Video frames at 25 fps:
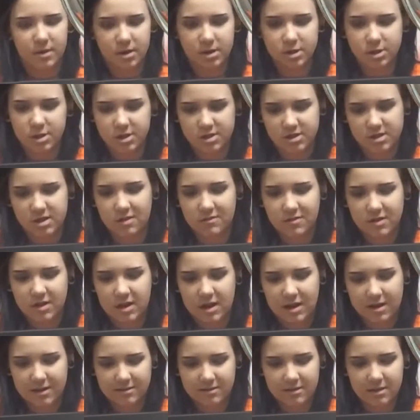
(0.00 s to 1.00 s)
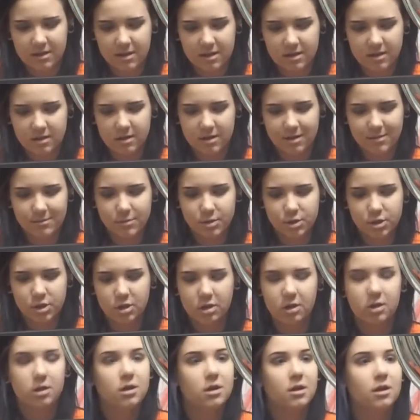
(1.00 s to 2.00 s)
pictures of it at the end, I'm
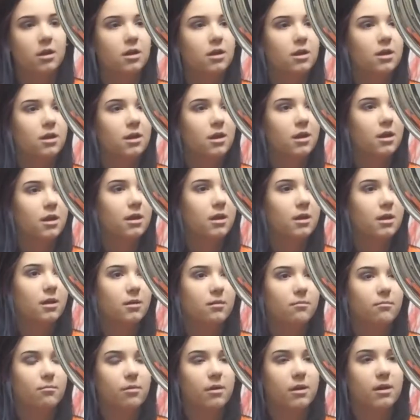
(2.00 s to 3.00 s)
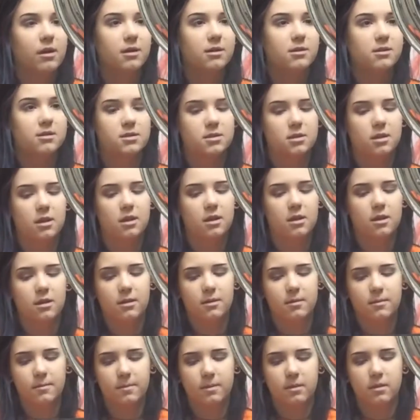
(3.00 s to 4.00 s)
sure. But
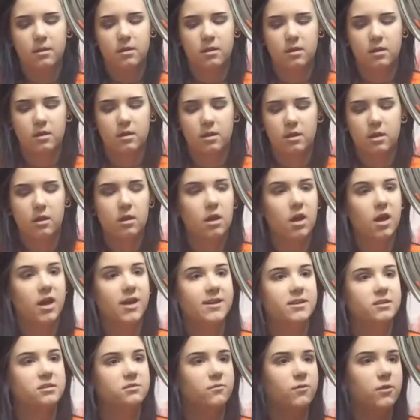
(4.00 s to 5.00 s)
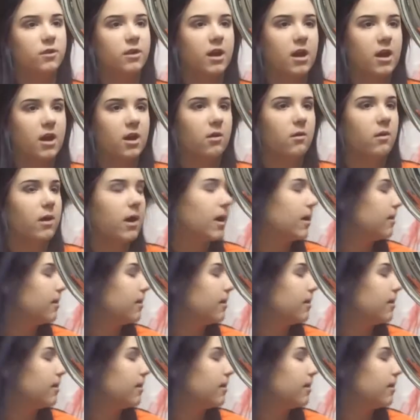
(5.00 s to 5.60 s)
as for now,